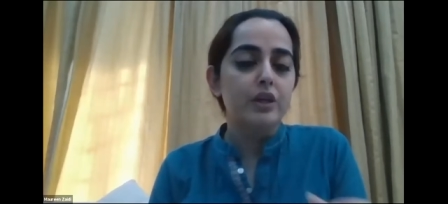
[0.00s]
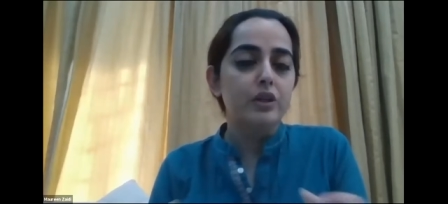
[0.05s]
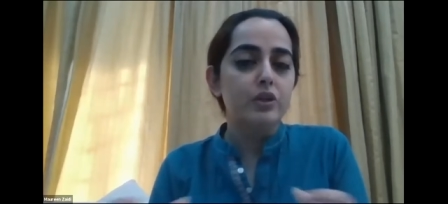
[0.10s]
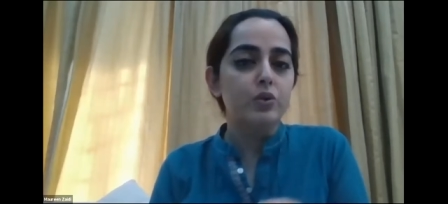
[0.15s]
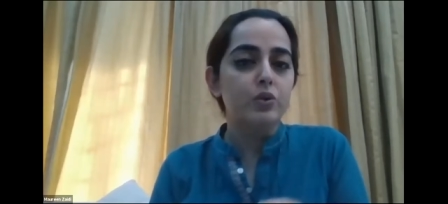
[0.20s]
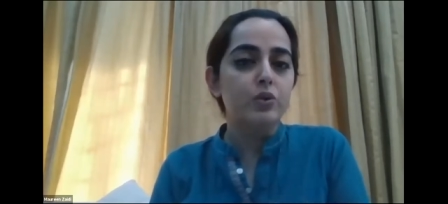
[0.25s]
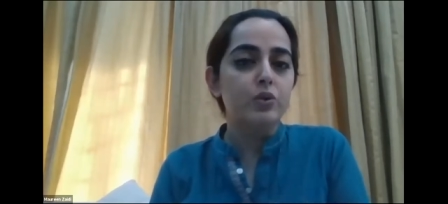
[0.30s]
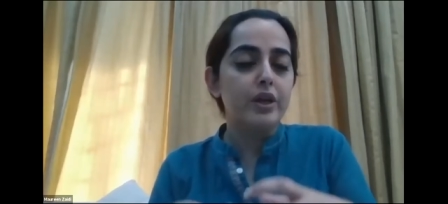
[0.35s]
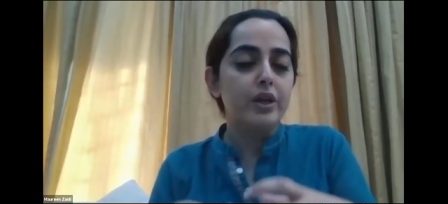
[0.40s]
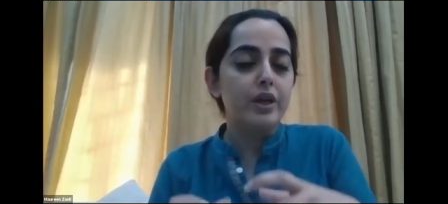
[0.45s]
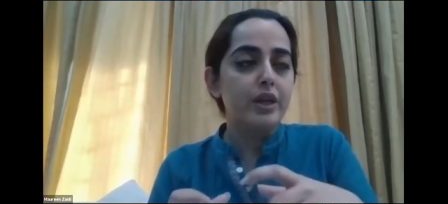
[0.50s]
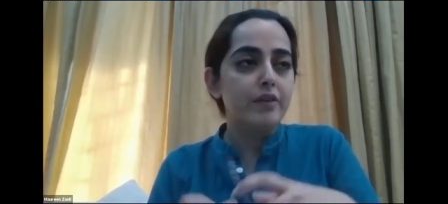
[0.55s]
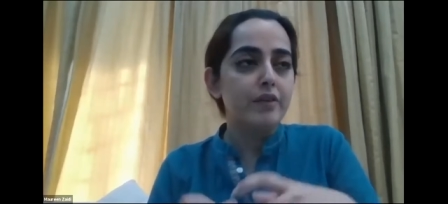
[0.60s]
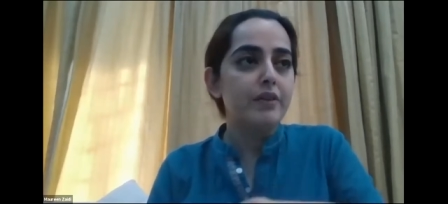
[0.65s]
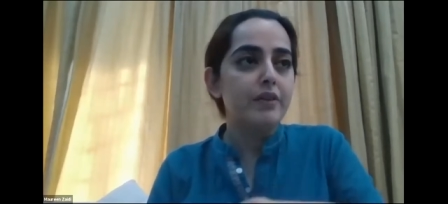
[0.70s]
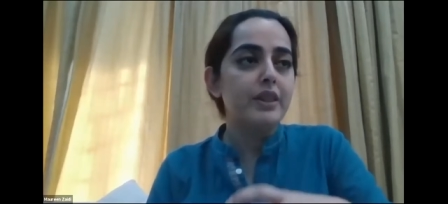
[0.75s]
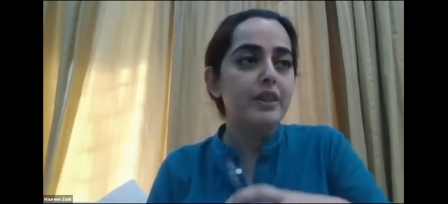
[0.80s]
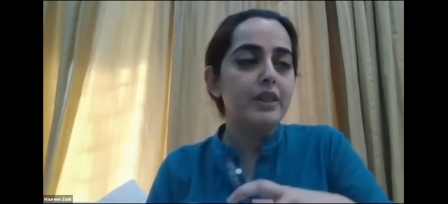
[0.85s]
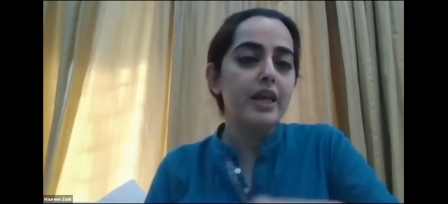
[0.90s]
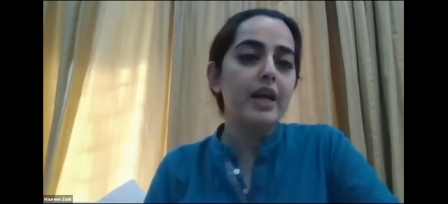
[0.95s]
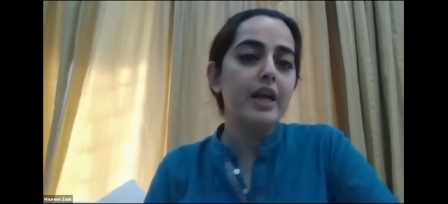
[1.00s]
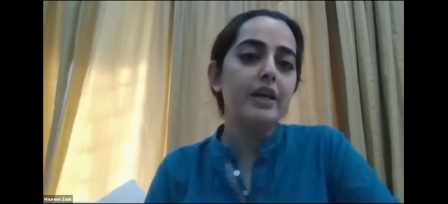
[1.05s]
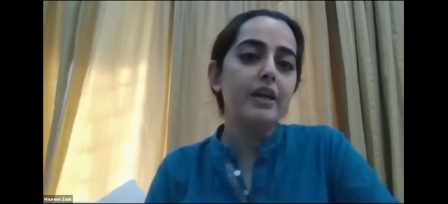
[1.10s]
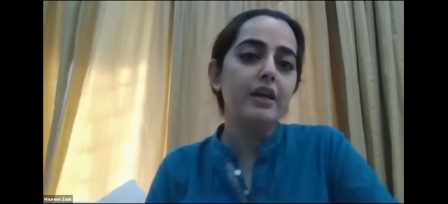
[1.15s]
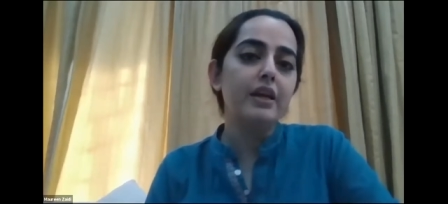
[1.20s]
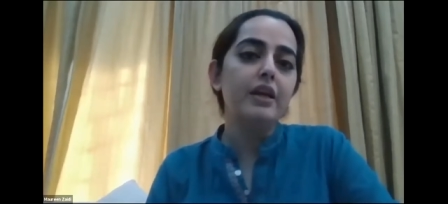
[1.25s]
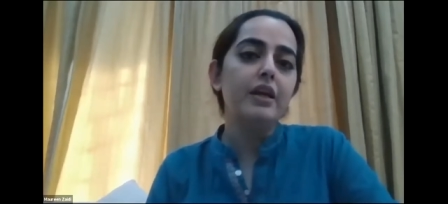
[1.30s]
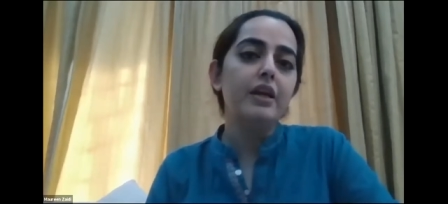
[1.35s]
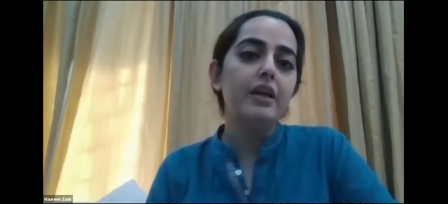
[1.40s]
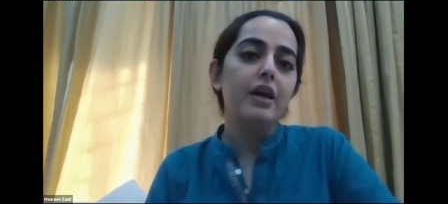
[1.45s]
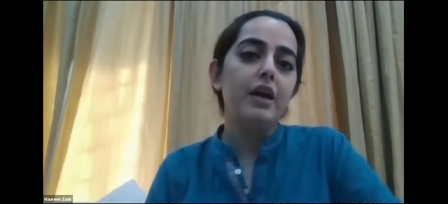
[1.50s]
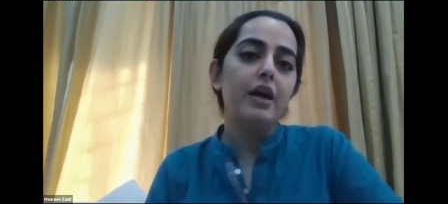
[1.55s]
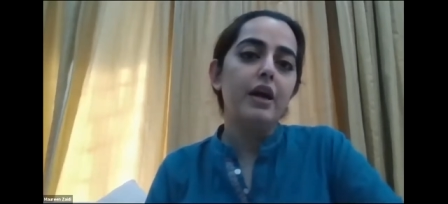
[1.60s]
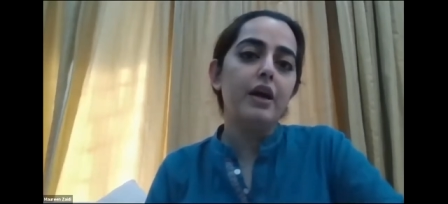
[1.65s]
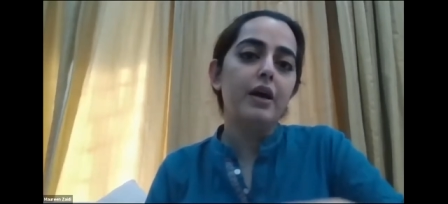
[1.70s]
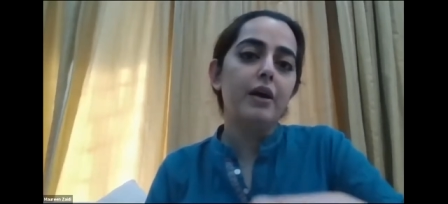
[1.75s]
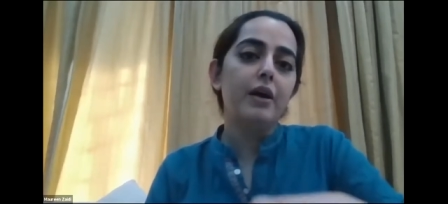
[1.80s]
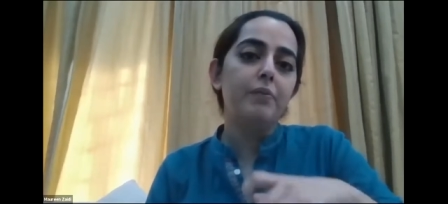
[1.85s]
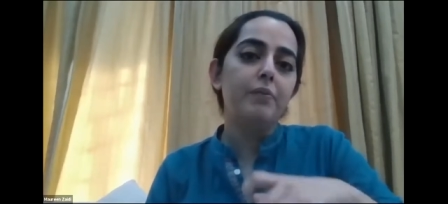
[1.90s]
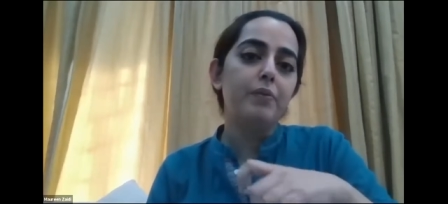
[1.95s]
So even then,
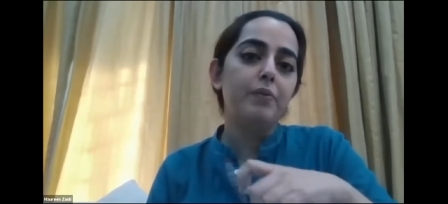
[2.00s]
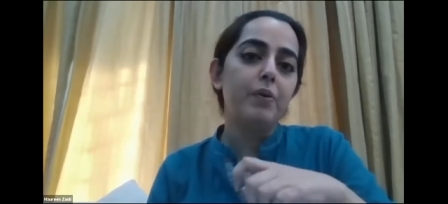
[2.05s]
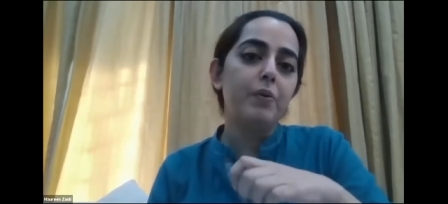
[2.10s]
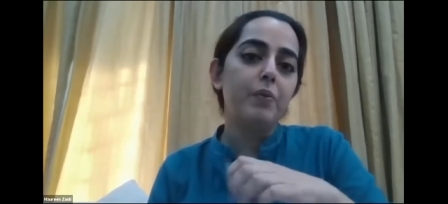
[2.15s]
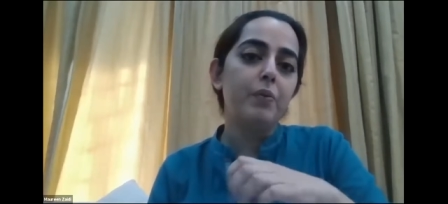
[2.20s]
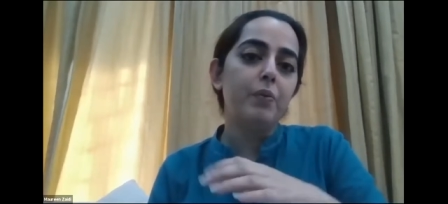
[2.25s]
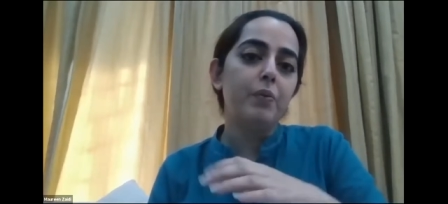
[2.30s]
um,